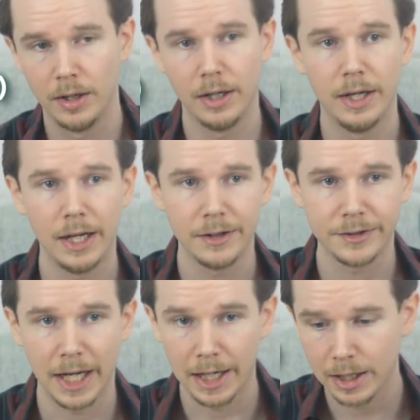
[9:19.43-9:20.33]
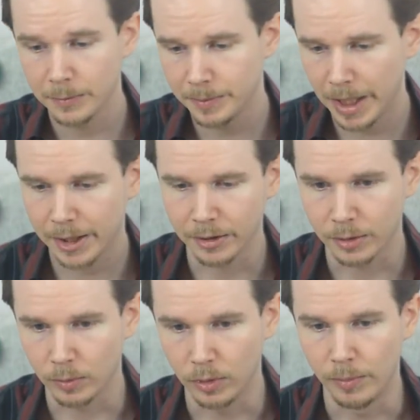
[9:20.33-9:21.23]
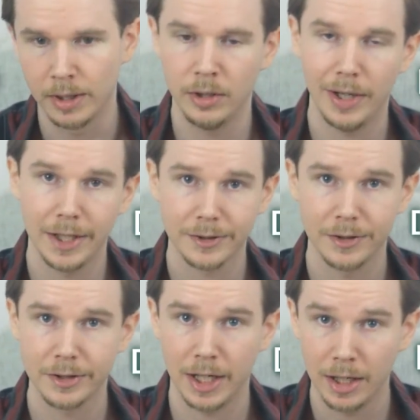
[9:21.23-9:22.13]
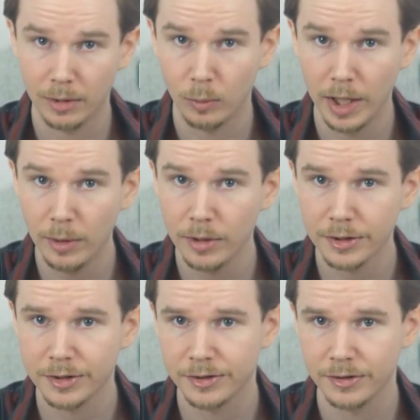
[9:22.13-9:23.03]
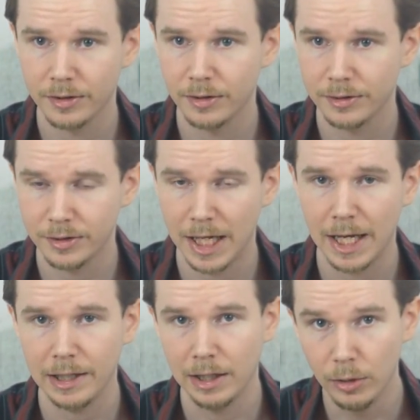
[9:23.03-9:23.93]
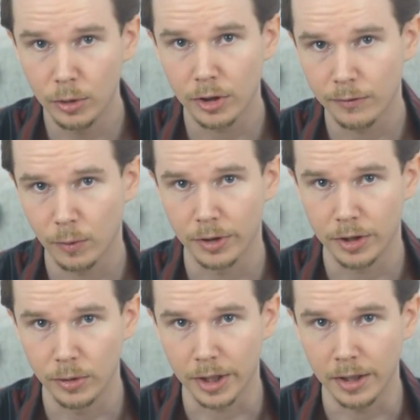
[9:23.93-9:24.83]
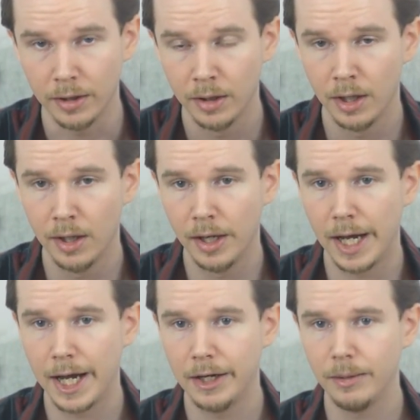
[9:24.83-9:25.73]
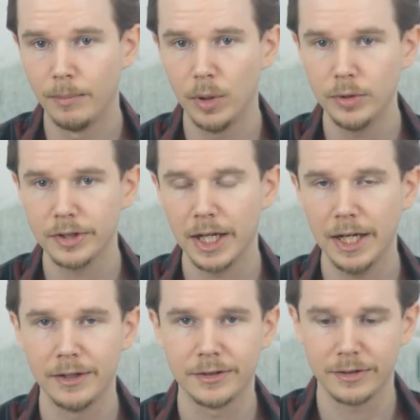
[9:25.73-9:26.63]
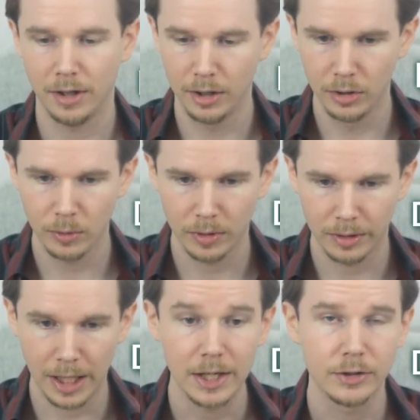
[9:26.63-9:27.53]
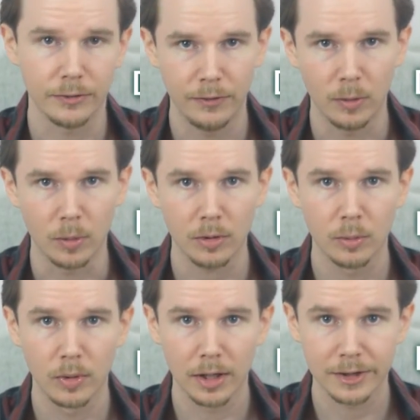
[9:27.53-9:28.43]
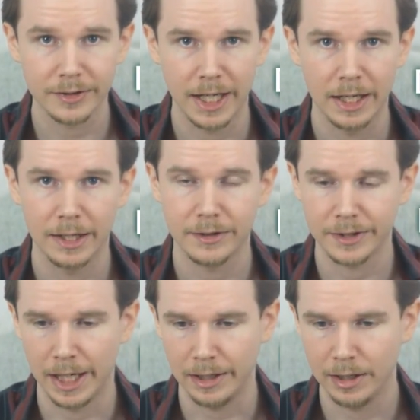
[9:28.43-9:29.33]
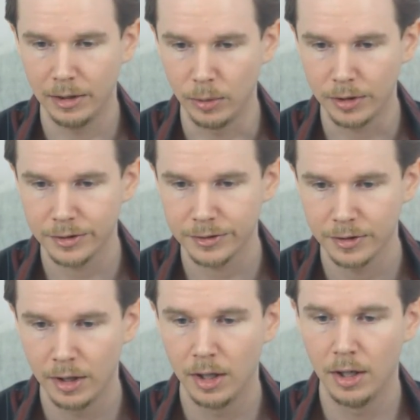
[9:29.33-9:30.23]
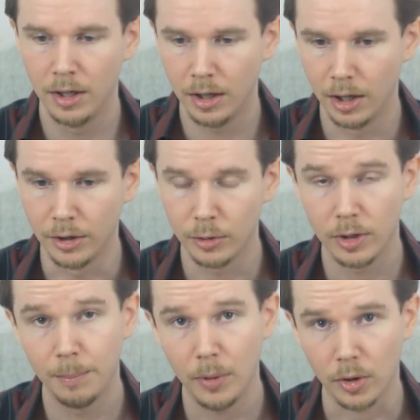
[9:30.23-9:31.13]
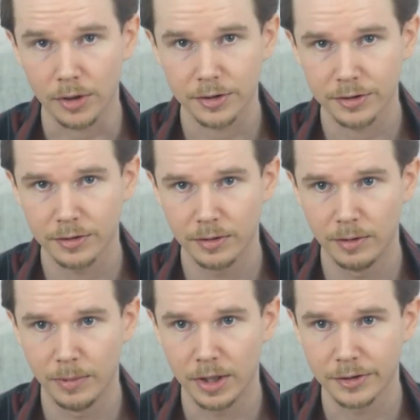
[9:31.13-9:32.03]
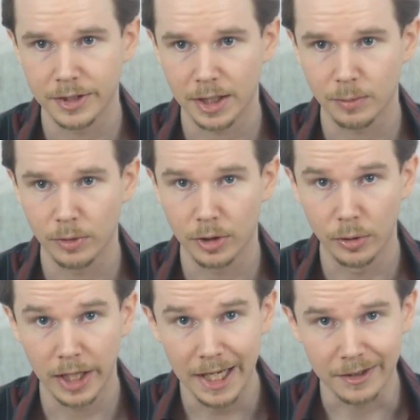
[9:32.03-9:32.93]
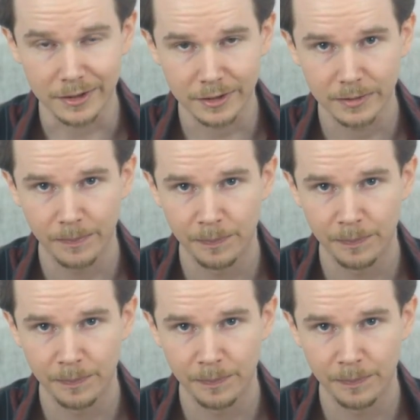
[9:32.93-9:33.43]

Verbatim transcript: Then Sally comes back into the room, and you ask the child, where does Sally look for the cookie? And most kids under the age of 4 will say that Sally looks under the box, because that's where the cookie is.